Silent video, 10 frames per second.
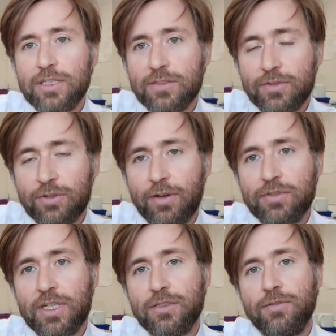for
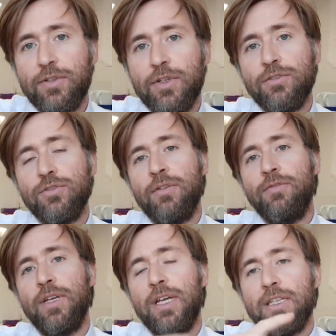gravitational field strength,
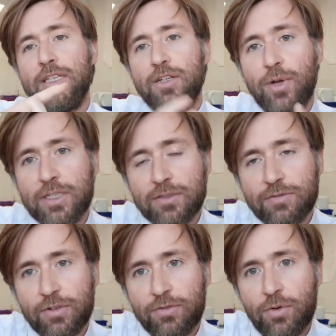the equation for
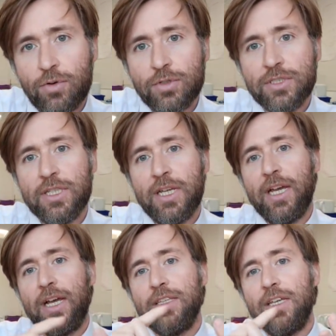force,
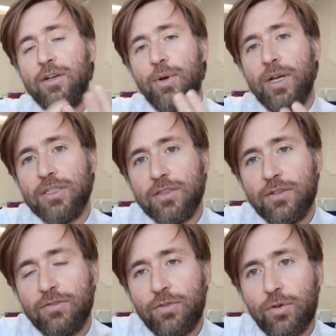and the equation for